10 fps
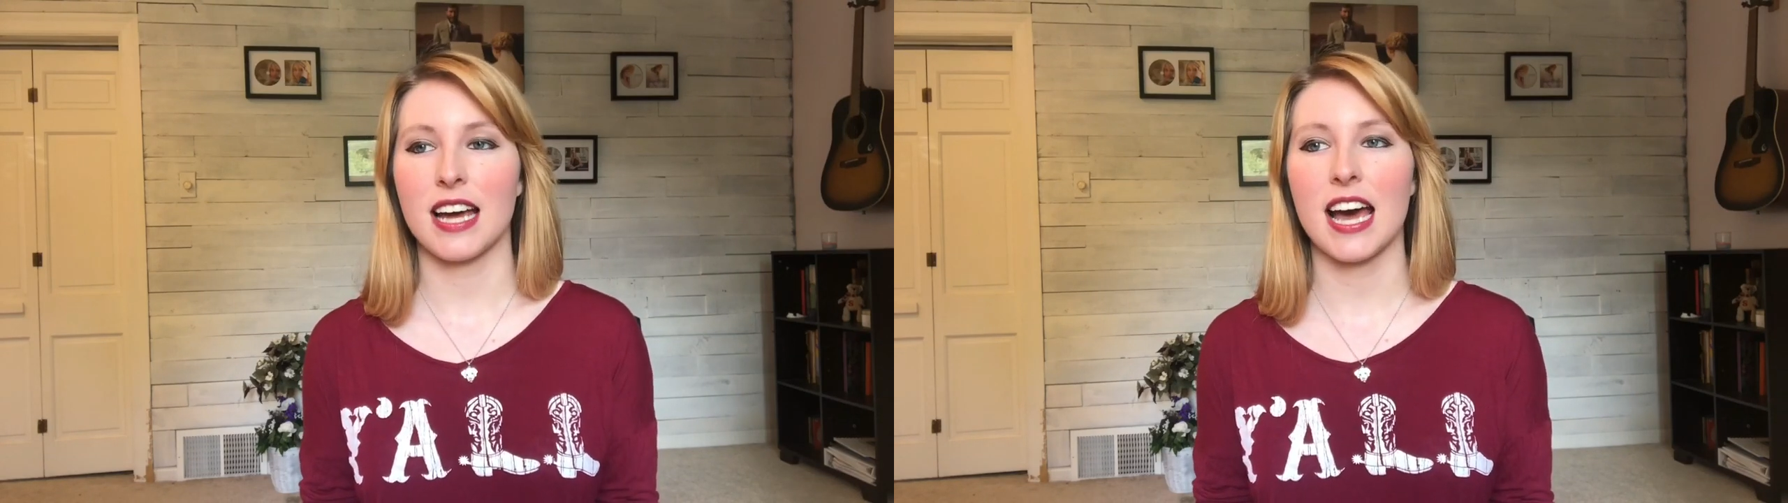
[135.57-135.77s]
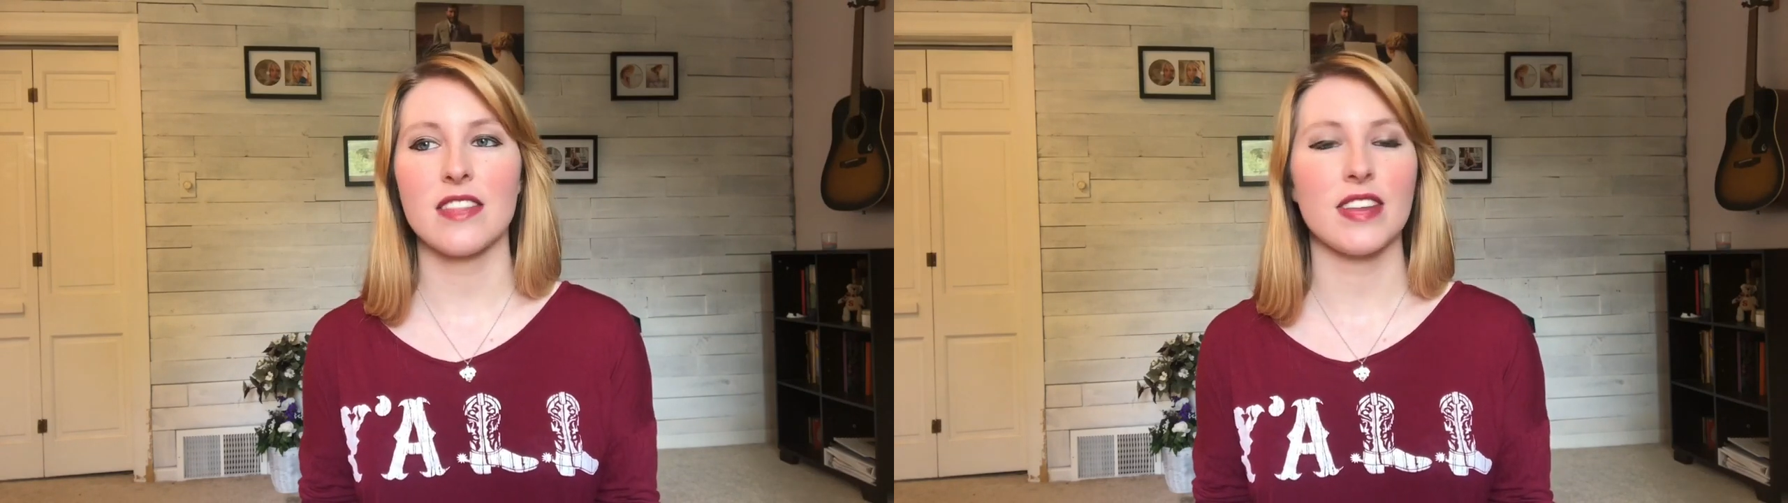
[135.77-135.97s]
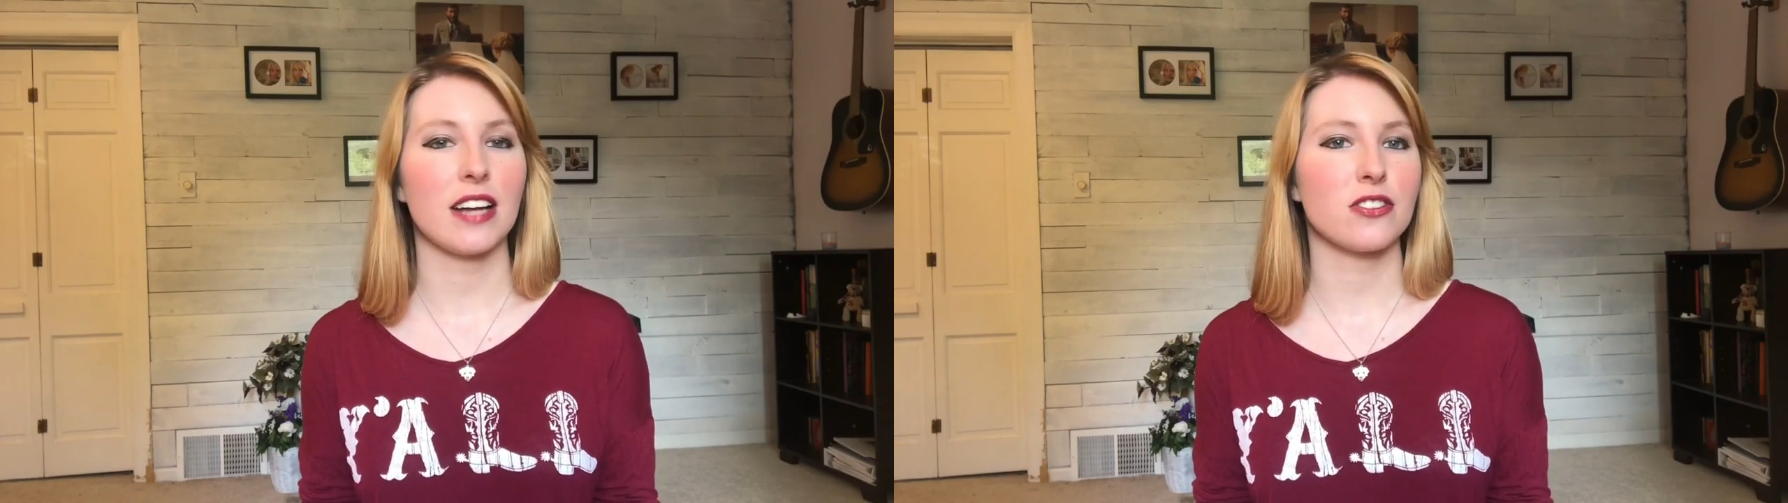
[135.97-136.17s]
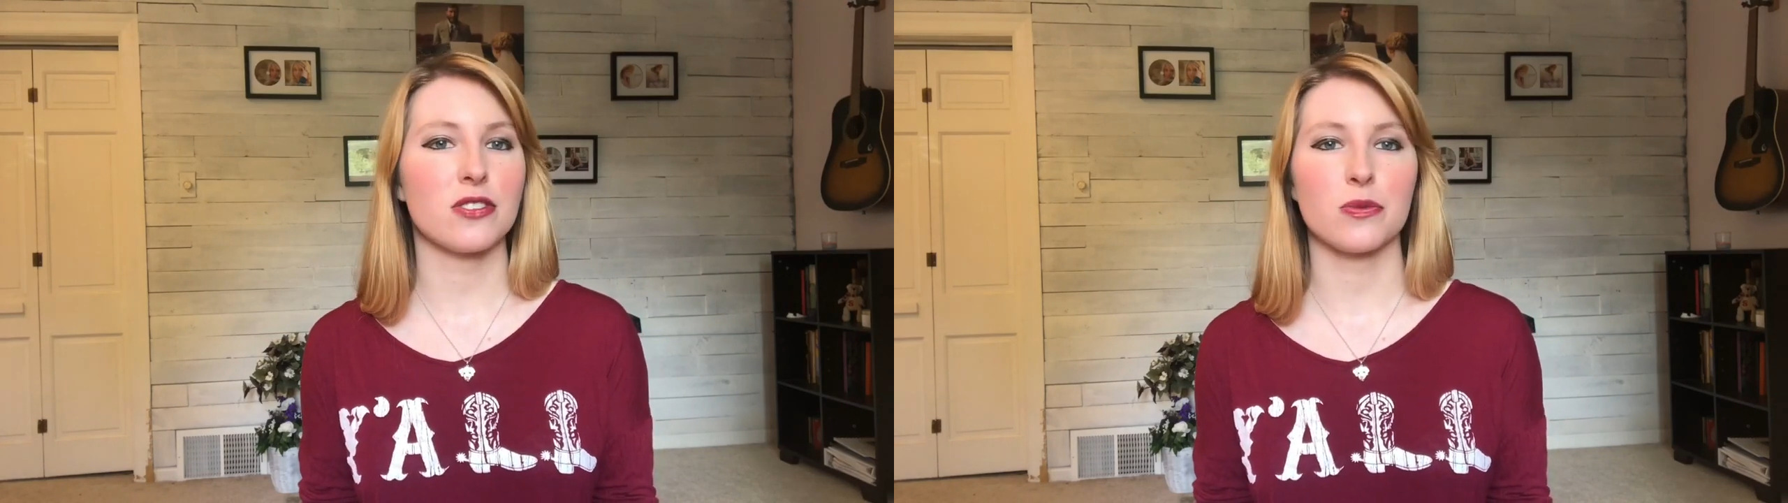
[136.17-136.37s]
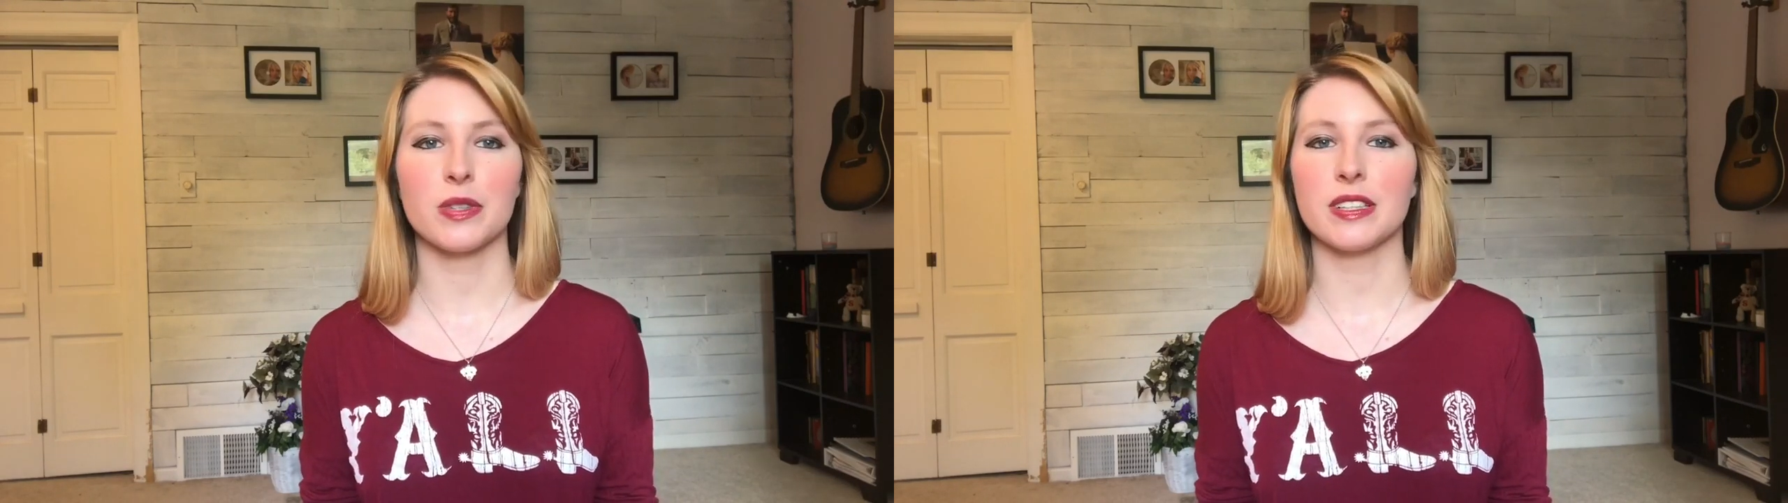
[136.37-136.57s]
and that
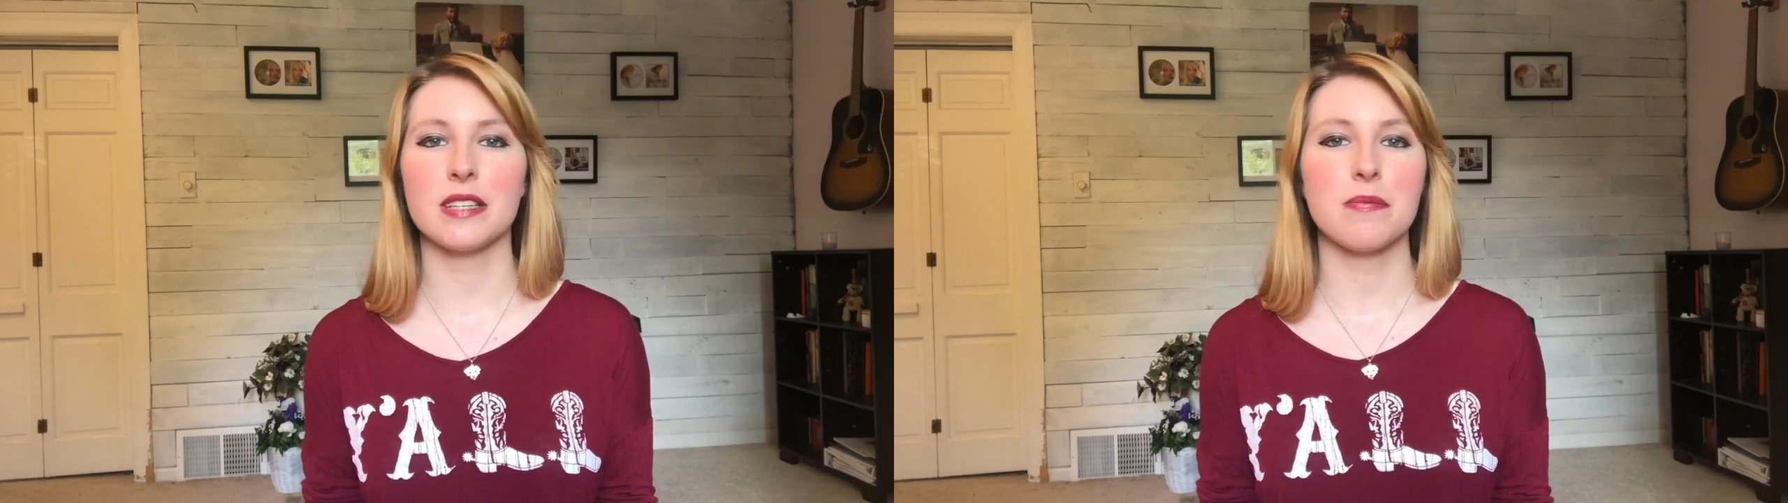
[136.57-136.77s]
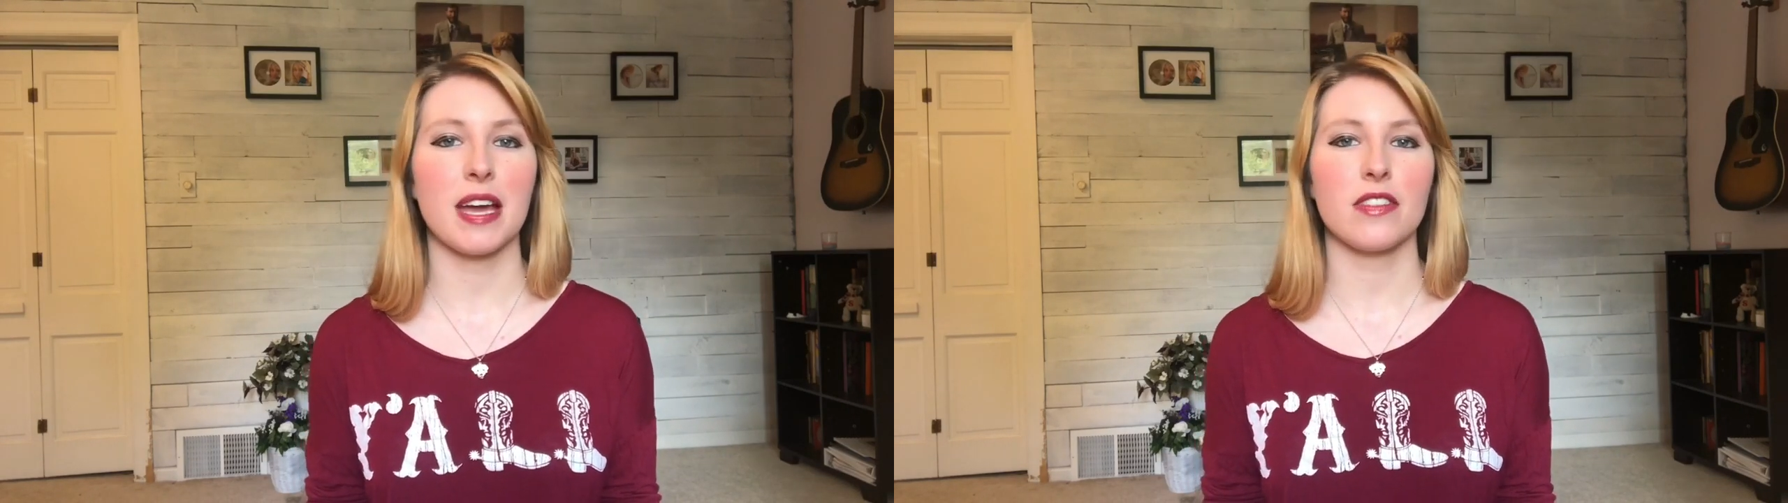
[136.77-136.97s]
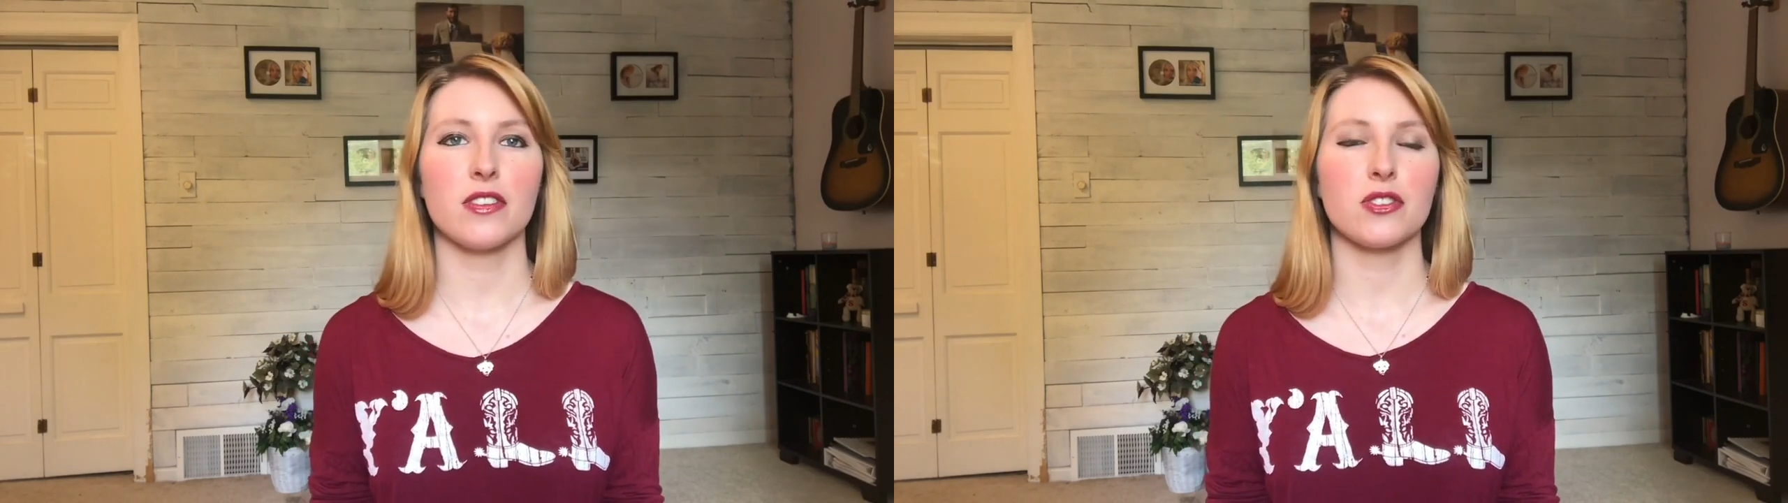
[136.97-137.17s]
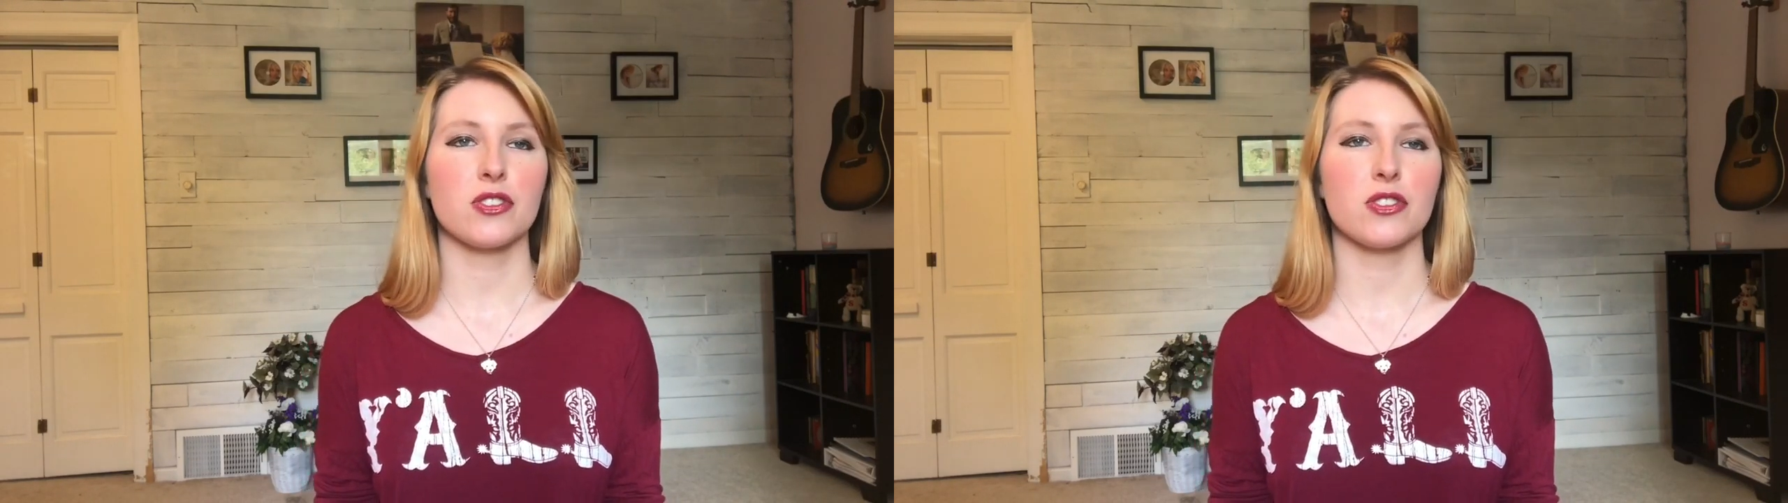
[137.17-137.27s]
just really made the